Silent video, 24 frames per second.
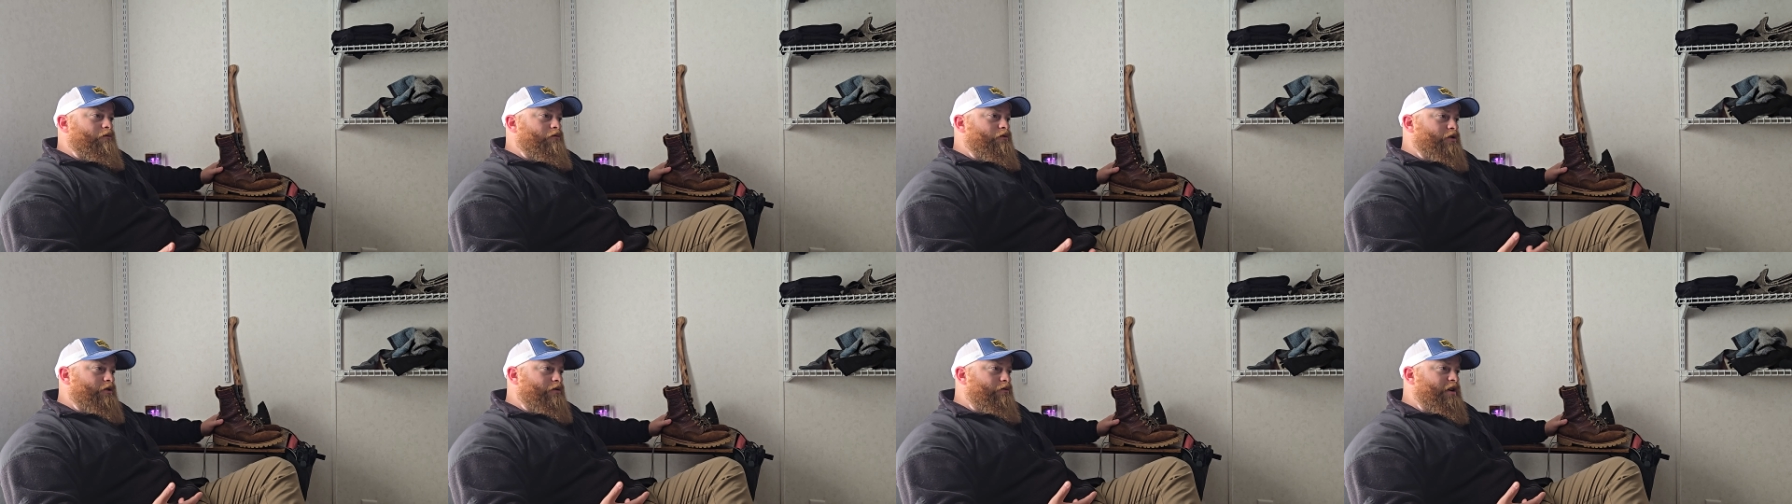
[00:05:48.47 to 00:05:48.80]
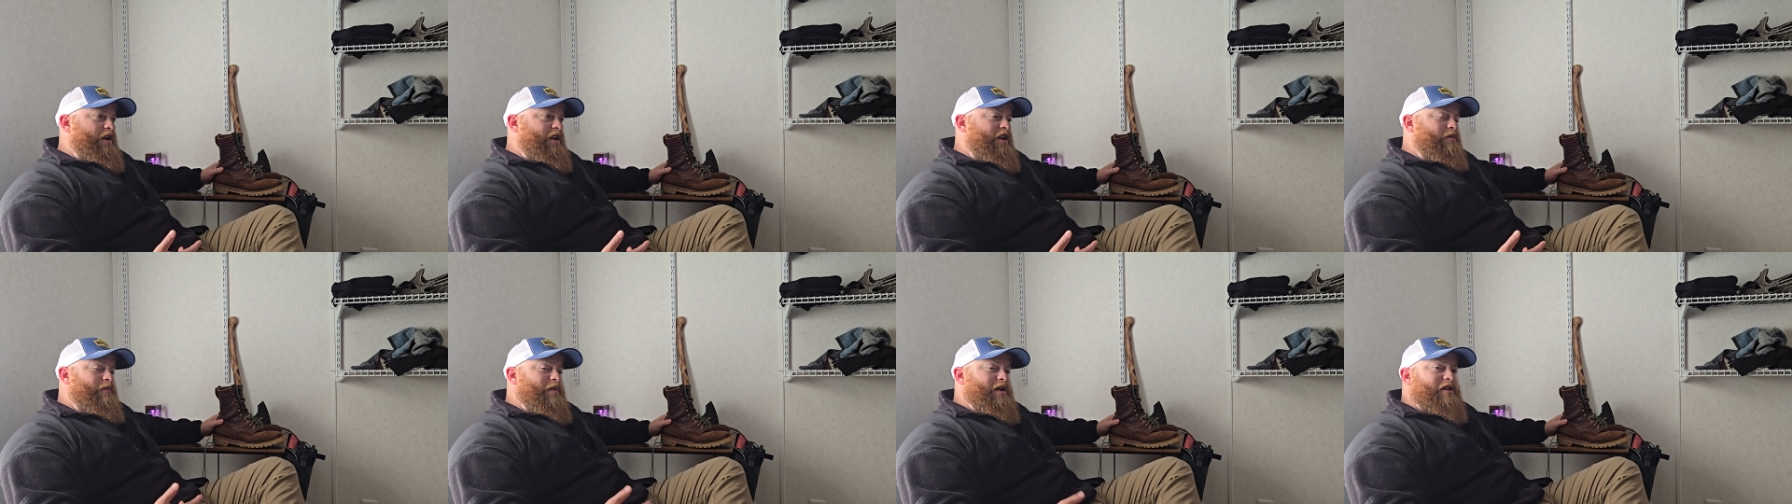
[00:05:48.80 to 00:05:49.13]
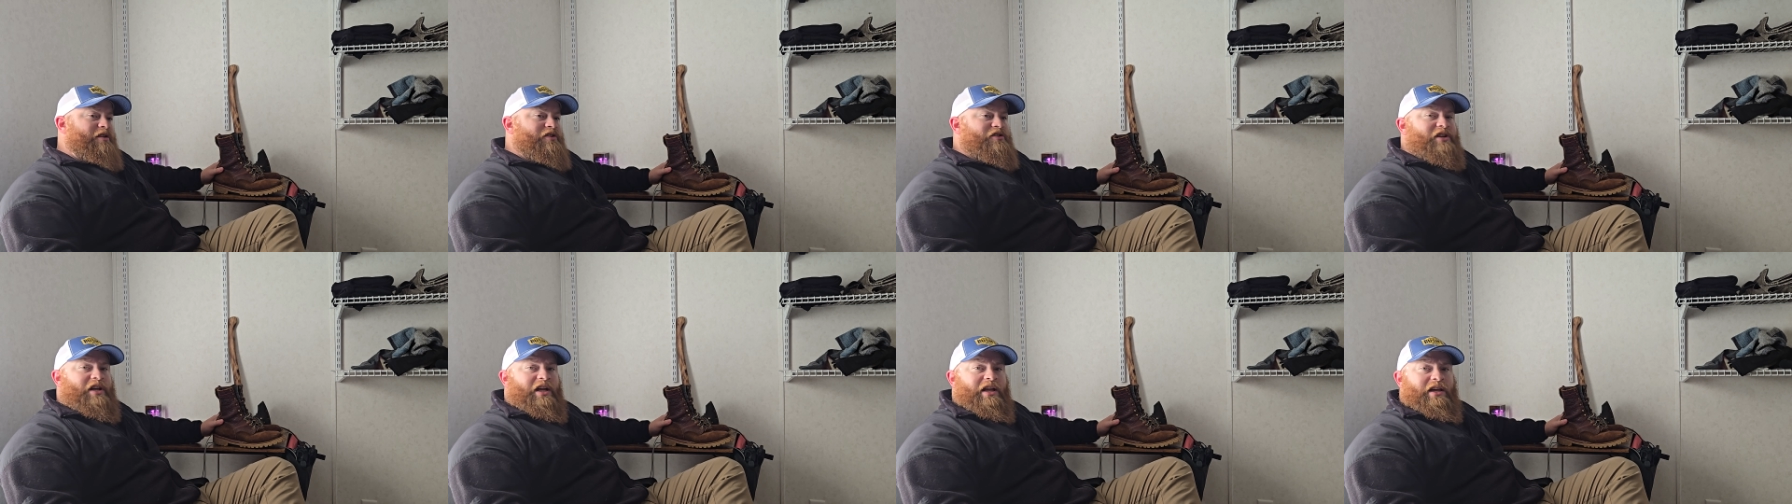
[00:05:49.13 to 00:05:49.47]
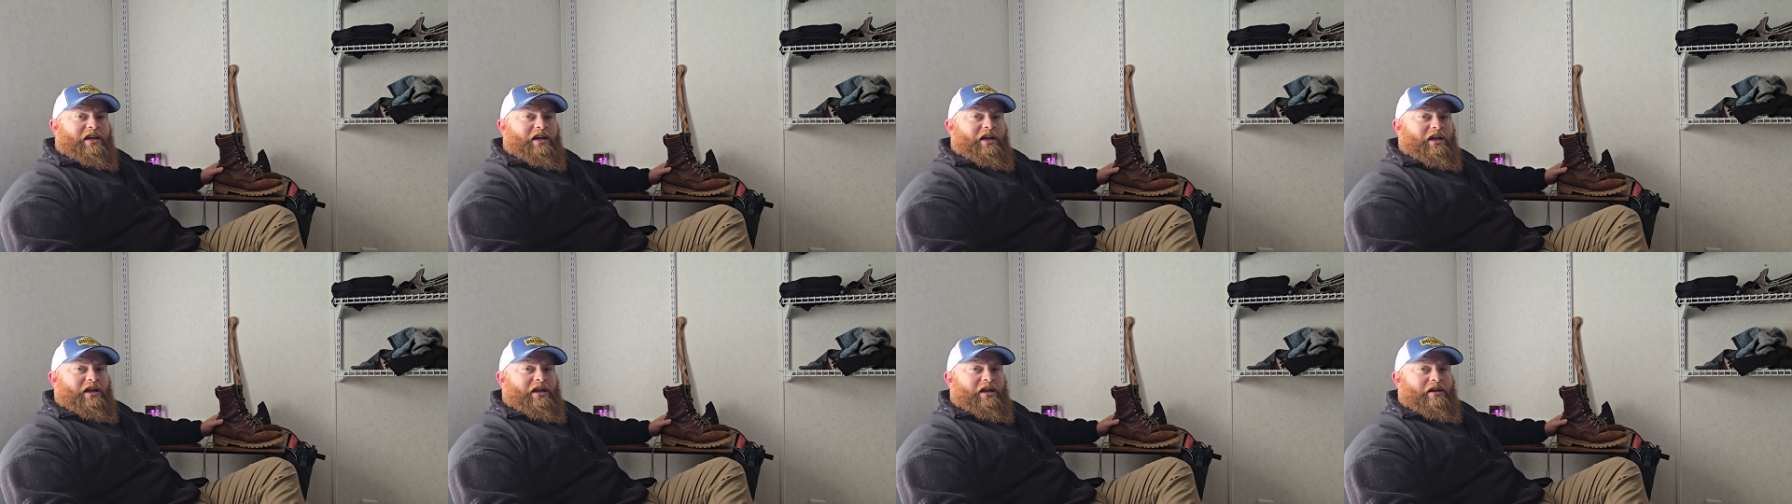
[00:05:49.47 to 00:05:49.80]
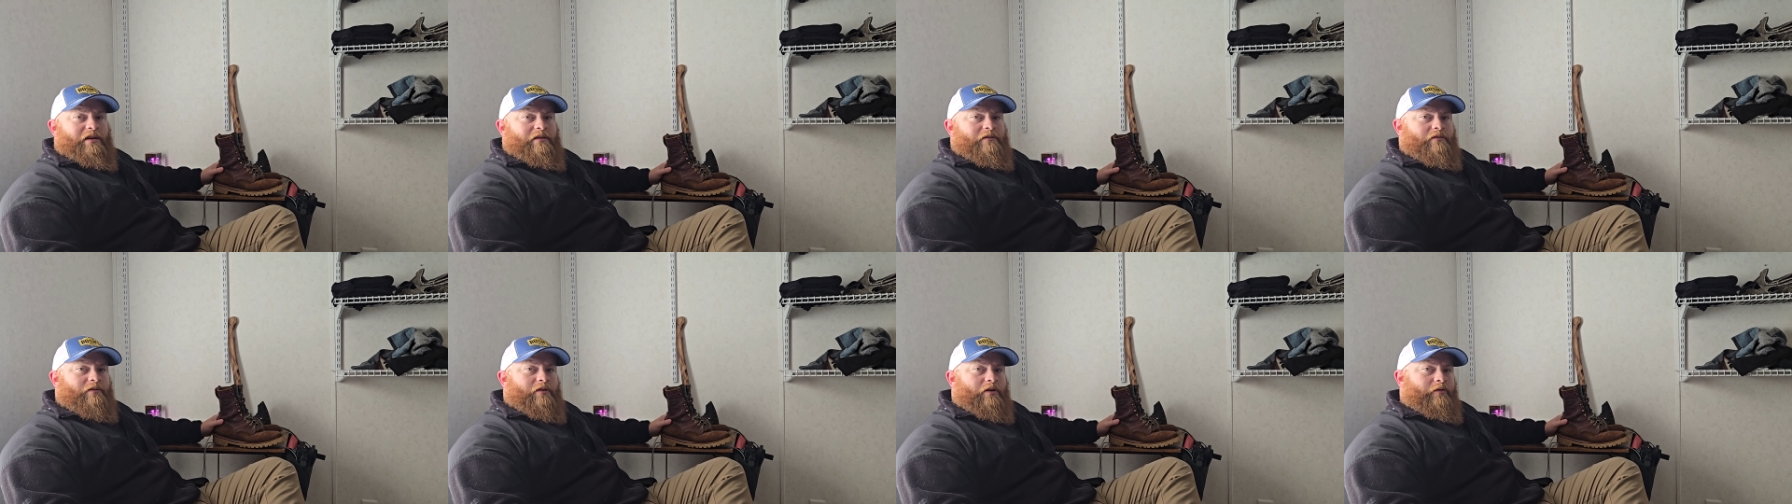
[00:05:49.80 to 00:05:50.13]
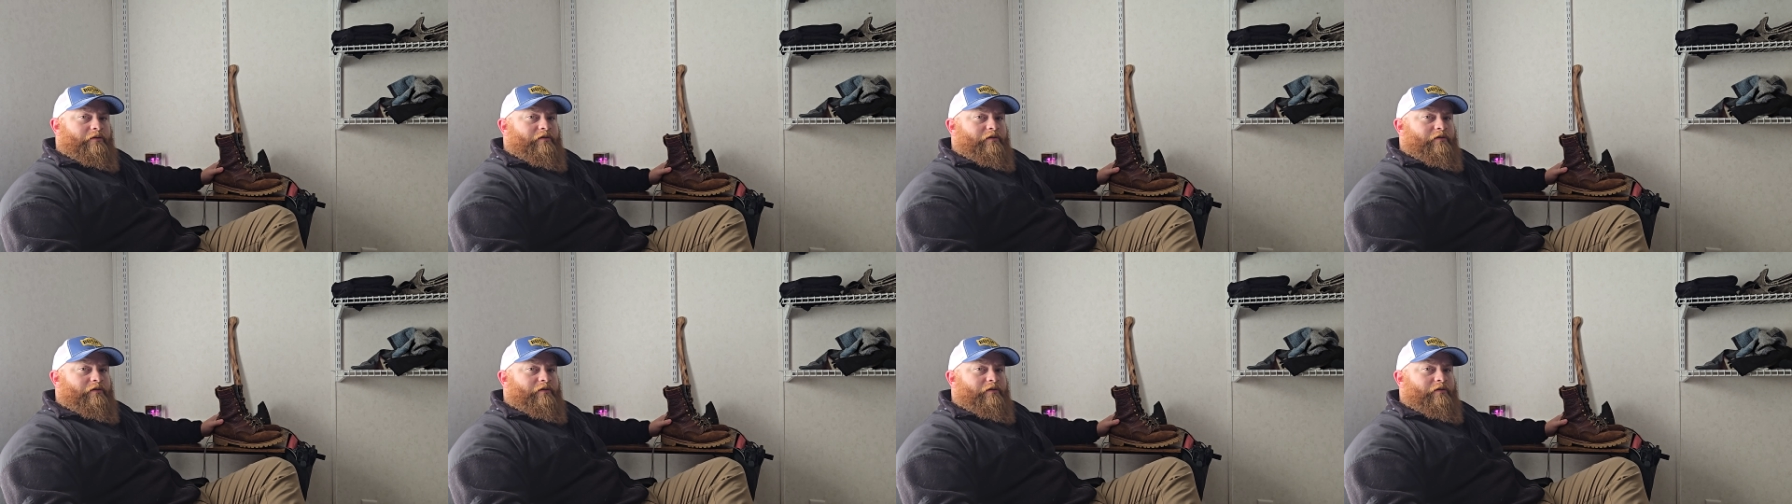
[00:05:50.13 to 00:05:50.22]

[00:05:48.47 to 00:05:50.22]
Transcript: I would recommend JK